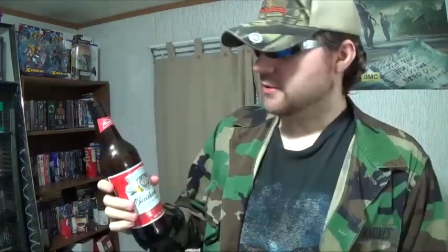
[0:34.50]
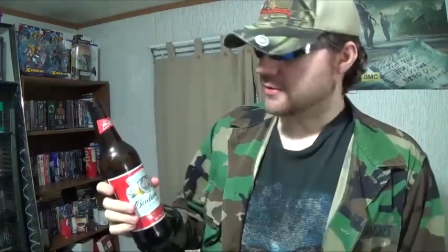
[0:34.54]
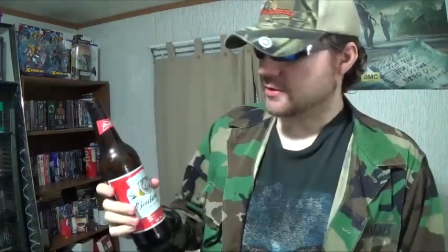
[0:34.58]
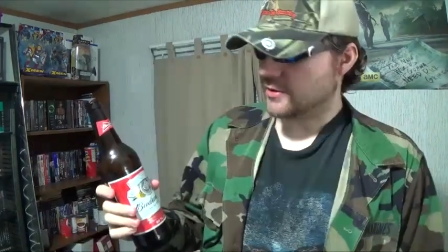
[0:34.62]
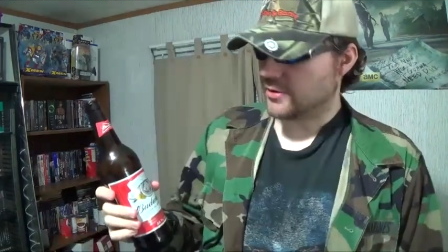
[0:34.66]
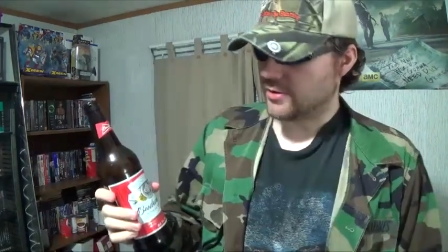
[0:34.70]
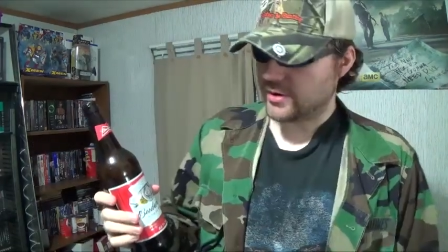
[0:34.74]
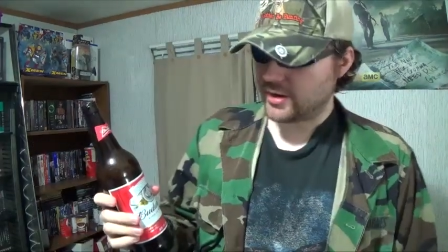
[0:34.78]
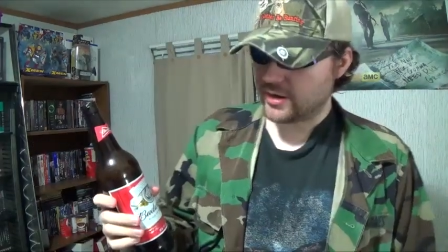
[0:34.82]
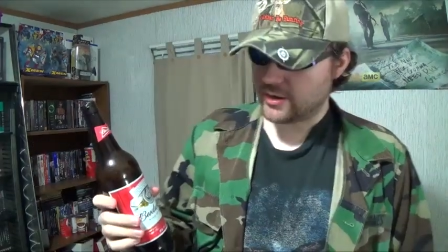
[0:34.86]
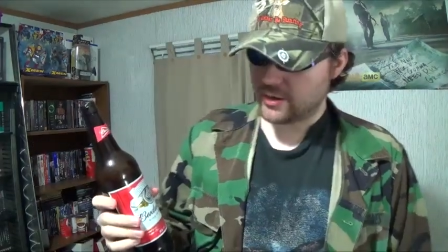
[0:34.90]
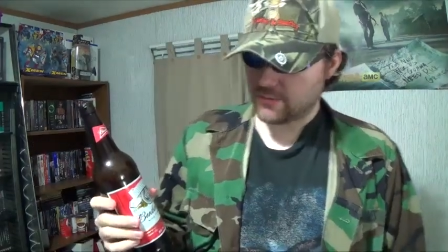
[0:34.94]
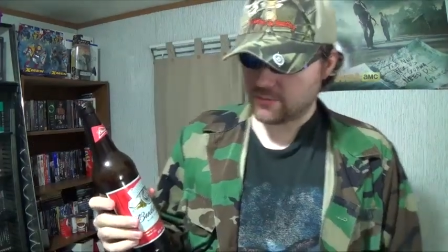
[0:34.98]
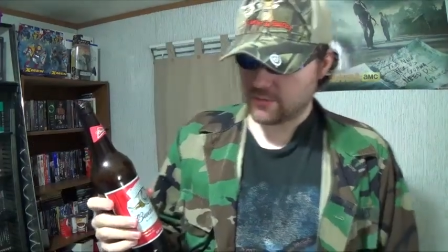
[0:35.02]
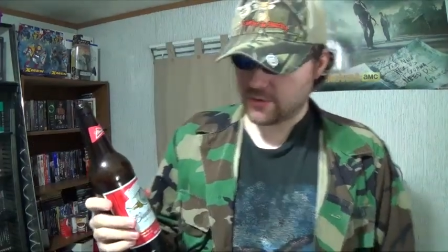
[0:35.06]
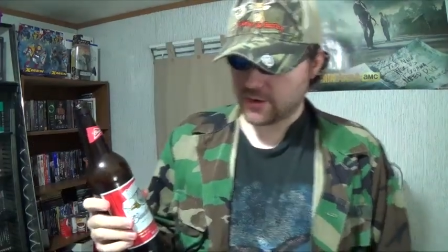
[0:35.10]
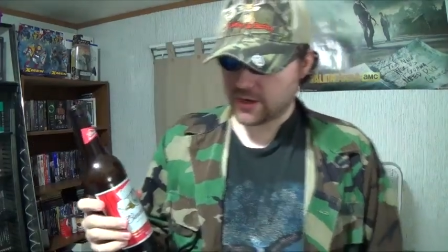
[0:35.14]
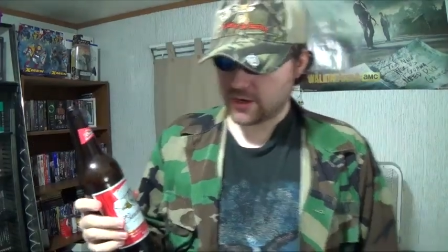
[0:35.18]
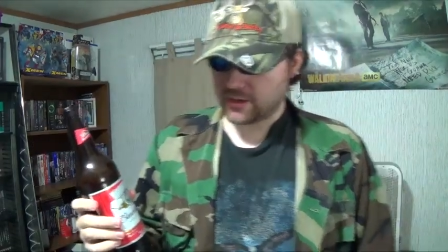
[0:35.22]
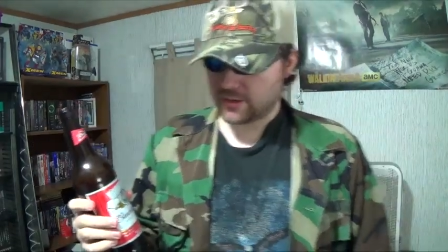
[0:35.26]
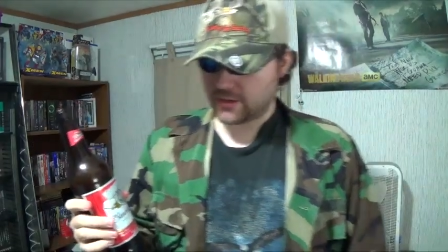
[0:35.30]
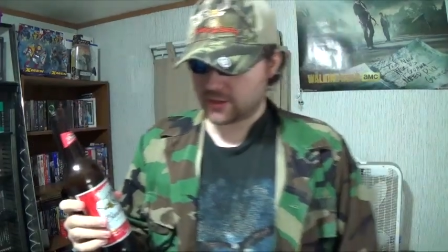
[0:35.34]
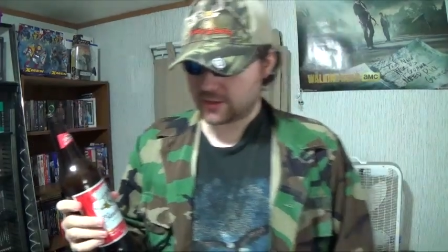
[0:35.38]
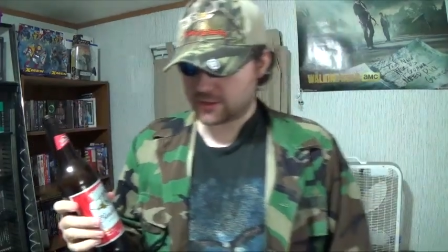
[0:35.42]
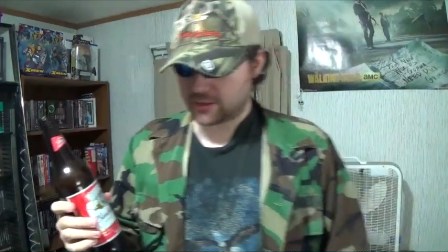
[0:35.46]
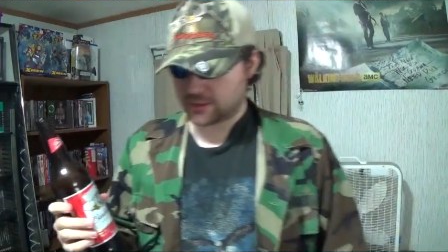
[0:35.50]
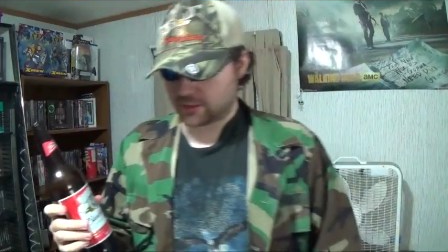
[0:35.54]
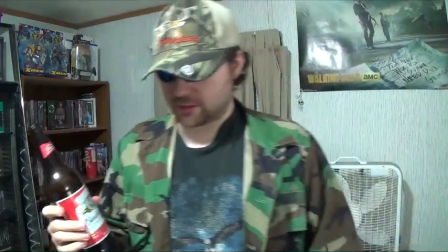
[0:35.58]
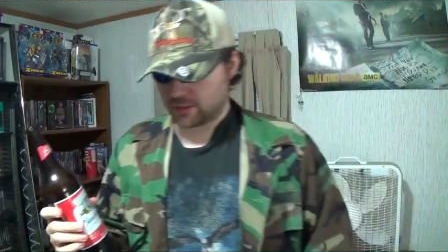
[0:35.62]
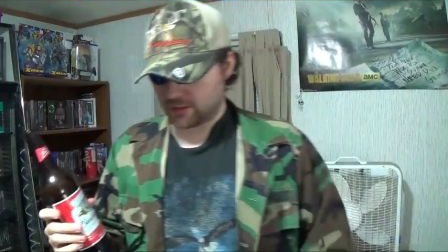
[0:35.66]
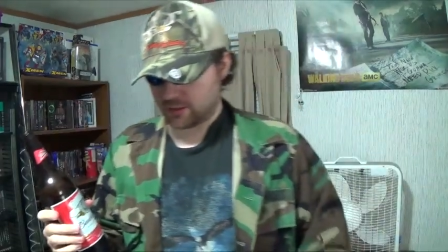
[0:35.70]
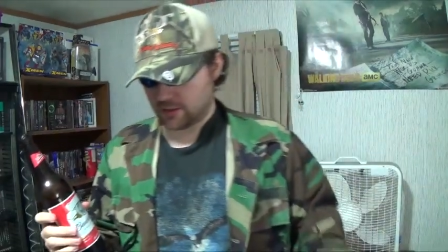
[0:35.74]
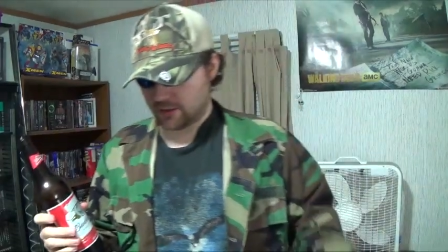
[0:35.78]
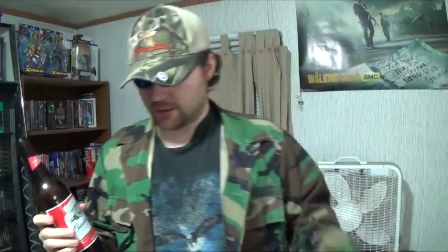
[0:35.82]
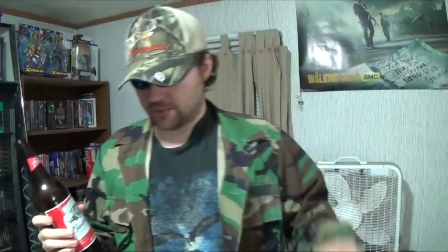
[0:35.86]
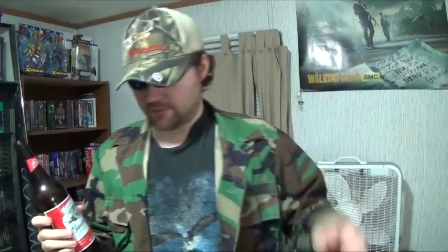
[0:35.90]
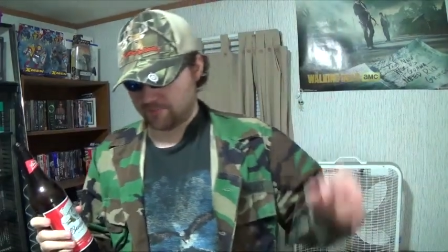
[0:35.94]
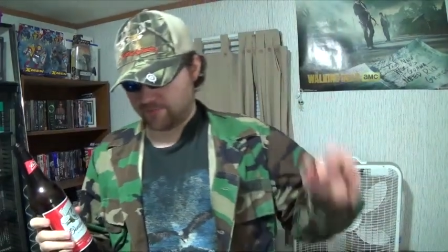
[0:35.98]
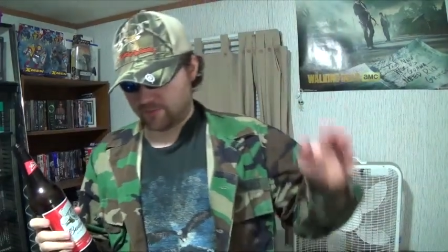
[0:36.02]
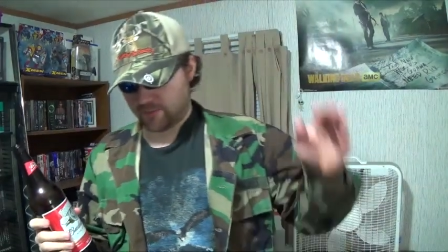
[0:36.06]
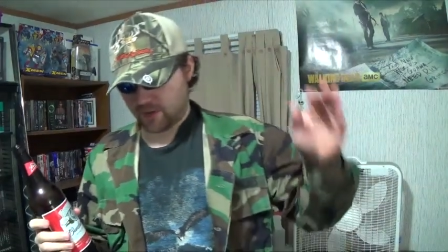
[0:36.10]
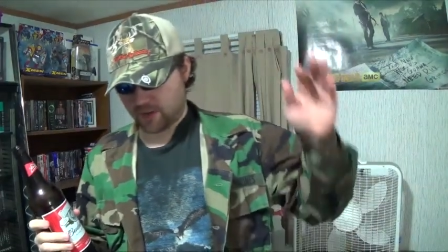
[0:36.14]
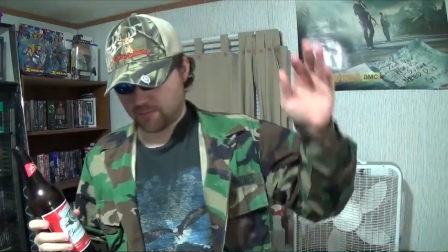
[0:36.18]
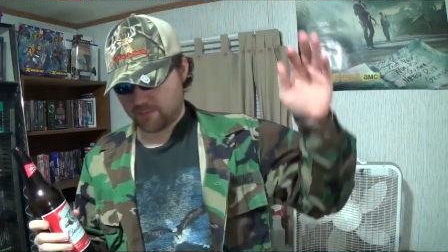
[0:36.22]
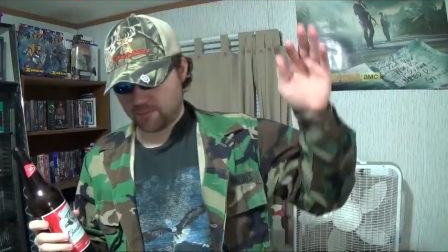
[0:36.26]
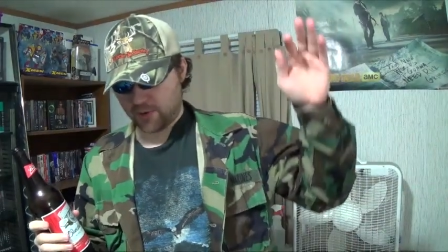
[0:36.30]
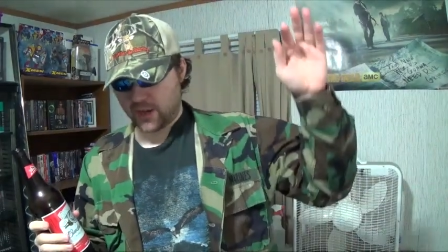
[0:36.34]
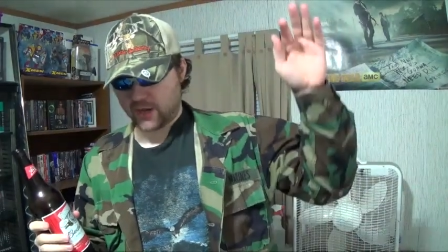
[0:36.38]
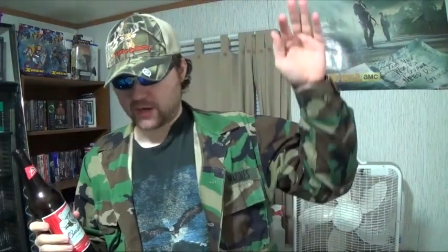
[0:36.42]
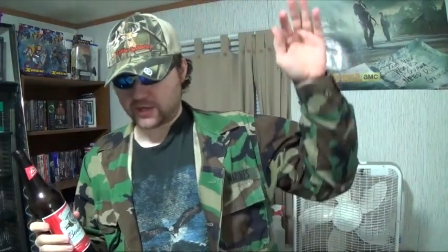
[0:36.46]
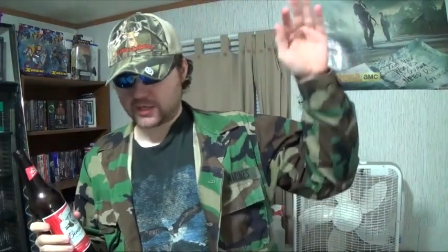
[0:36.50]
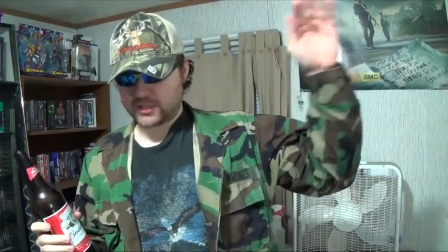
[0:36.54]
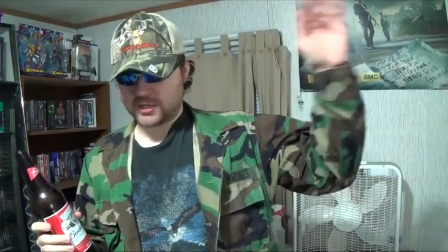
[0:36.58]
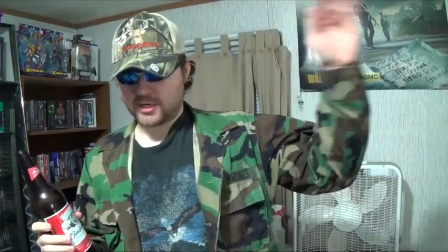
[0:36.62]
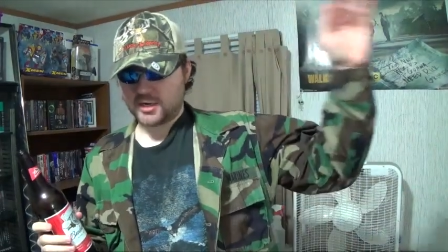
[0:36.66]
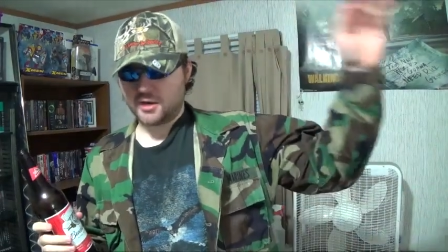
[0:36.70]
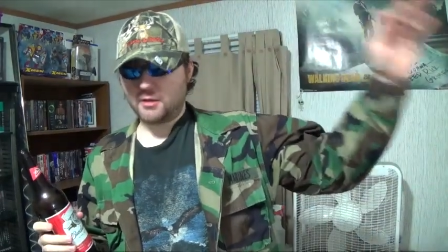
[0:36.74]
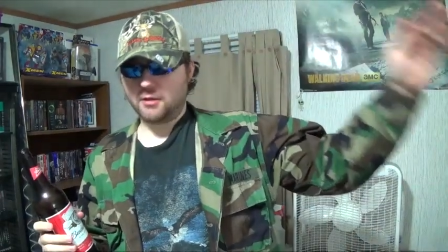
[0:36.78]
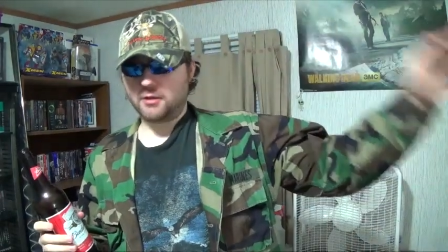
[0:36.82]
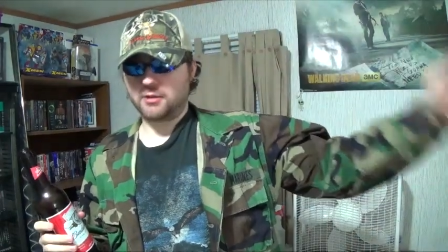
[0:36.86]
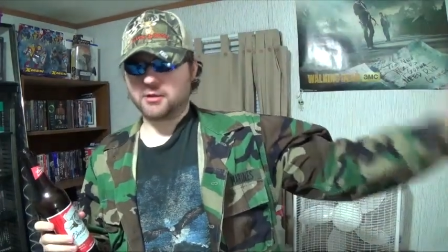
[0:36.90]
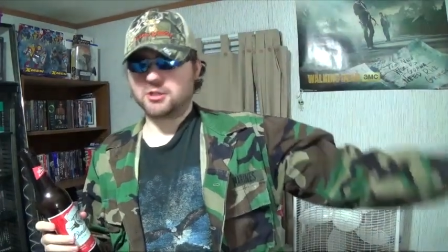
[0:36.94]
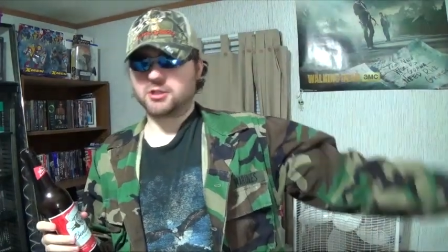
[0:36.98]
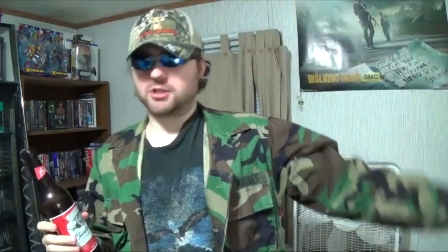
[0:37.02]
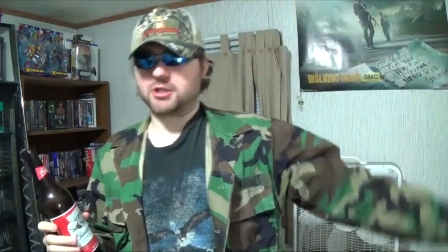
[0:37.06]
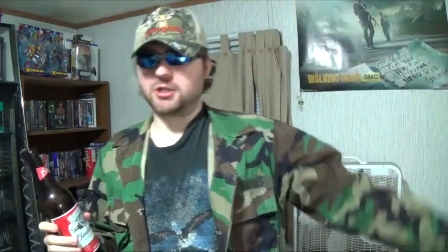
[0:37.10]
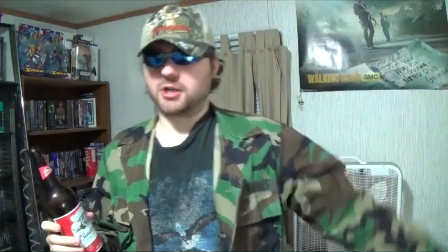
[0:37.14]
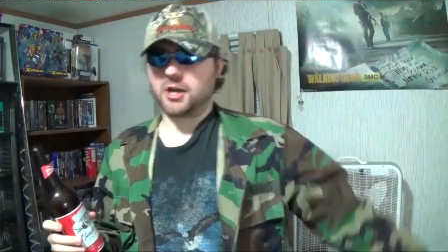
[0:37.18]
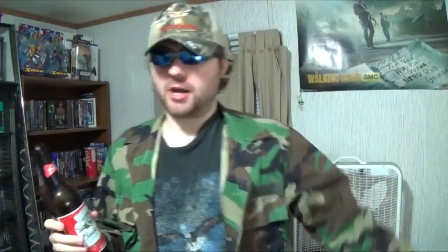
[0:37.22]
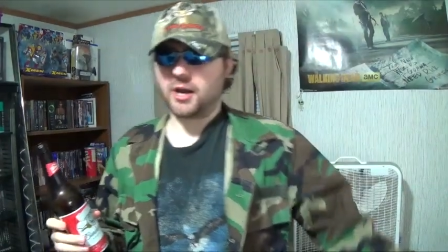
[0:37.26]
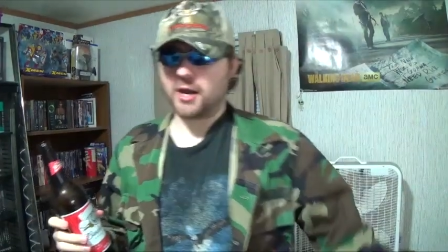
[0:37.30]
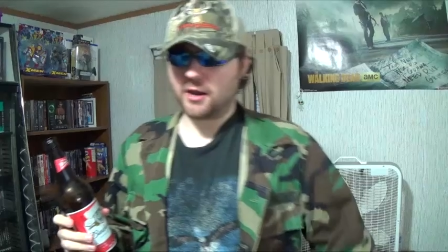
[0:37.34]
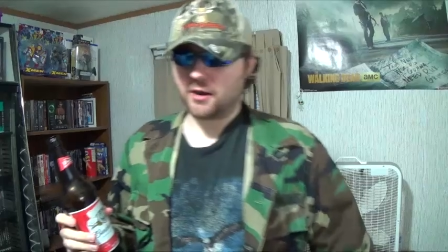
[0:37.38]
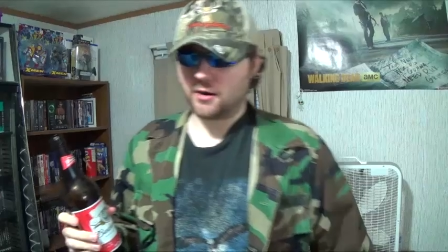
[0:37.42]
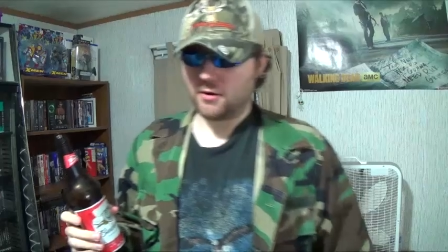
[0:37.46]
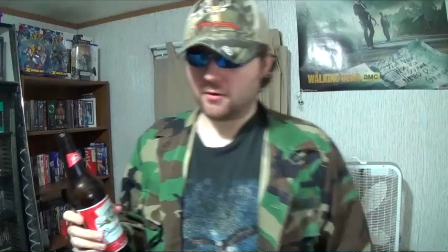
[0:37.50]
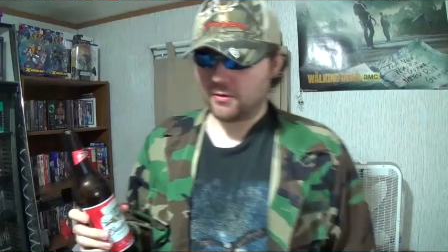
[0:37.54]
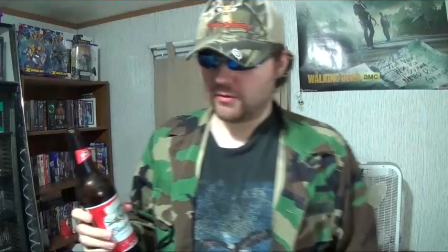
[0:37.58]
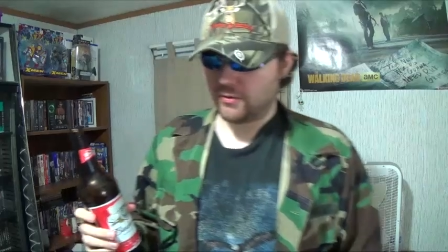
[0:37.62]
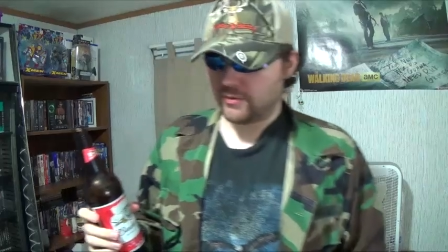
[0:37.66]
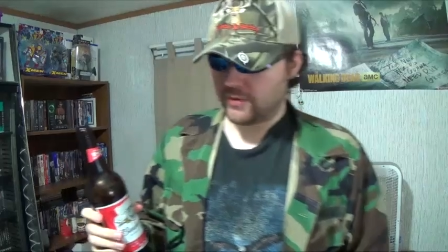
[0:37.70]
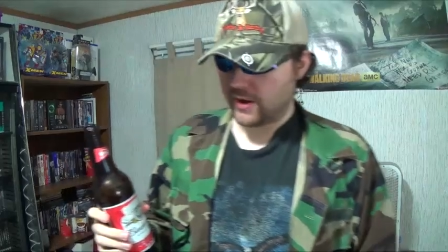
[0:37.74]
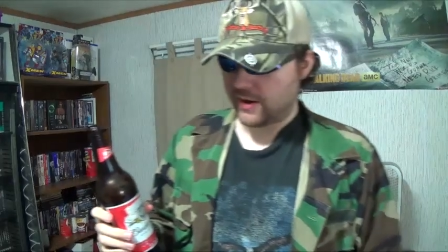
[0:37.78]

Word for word: So anyway, this uh, on Peckcella's channel,